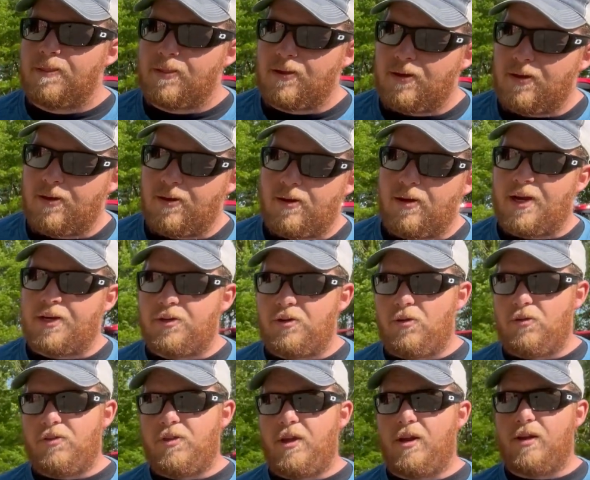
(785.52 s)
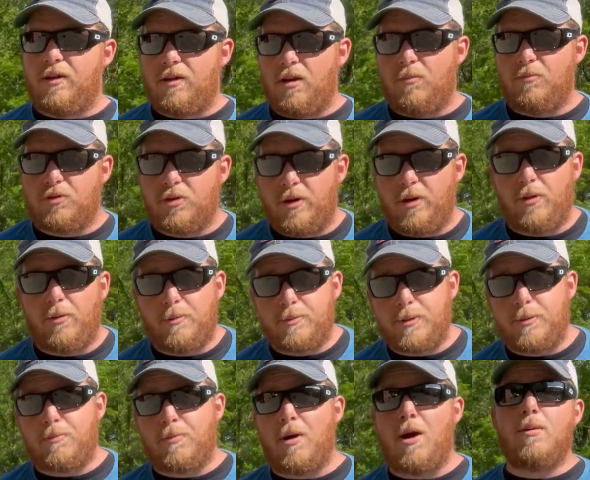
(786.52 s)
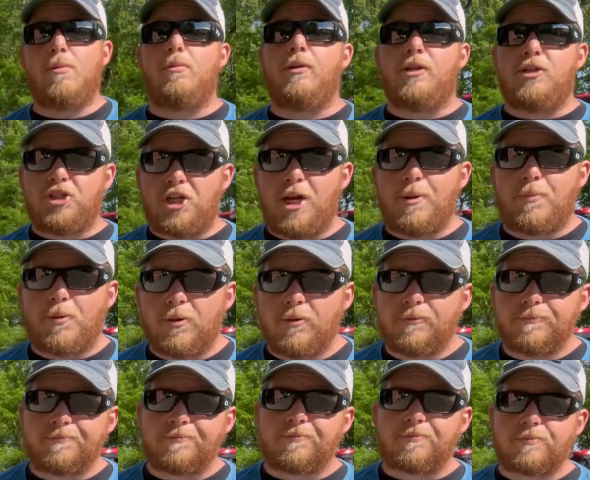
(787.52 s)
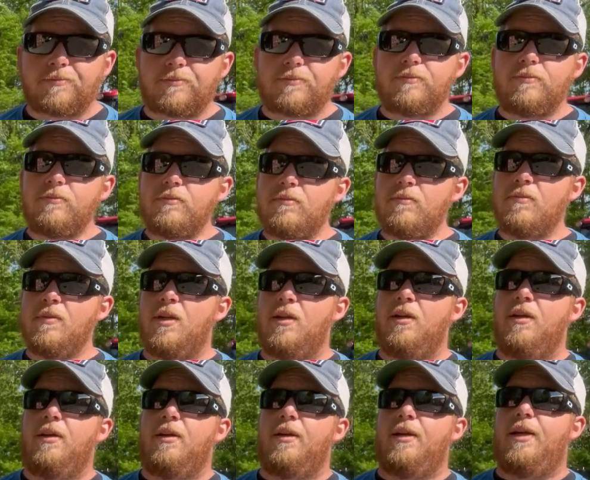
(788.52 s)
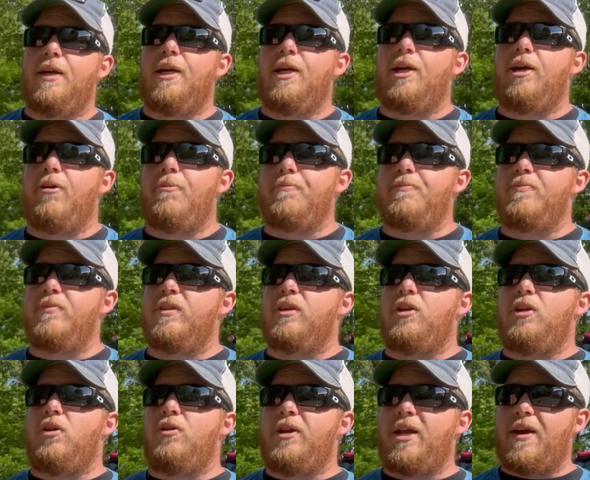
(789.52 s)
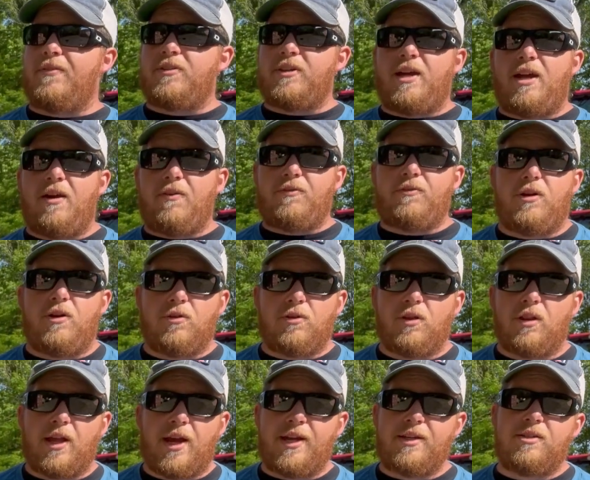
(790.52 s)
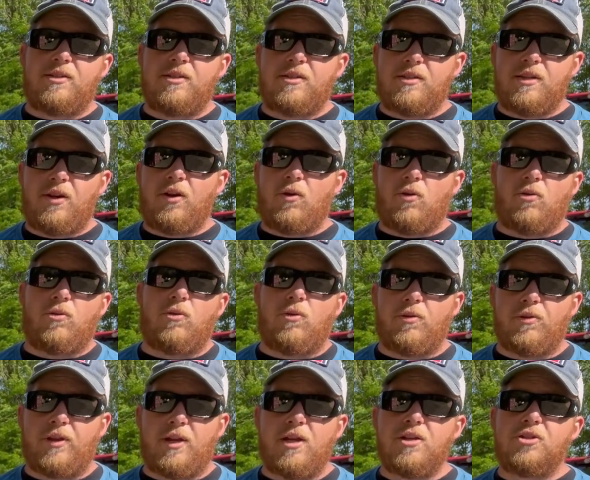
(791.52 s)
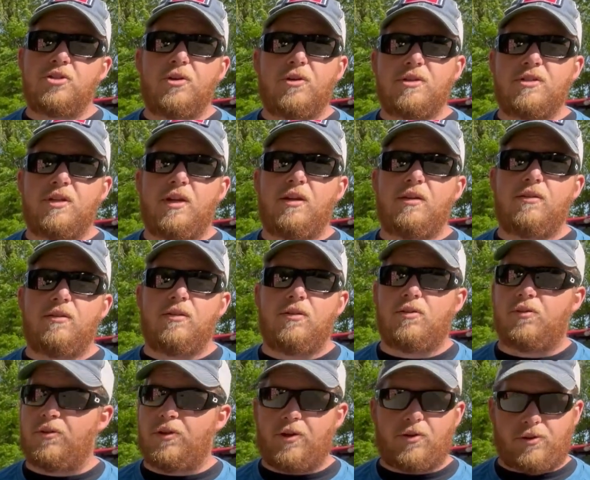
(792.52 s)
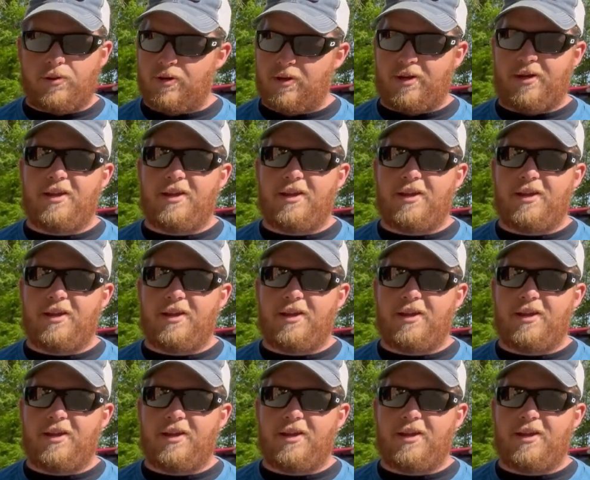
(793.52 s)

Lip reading: I do think a dump trailer is probably cheaper. You don't have to have near the licensing or the insurancing or the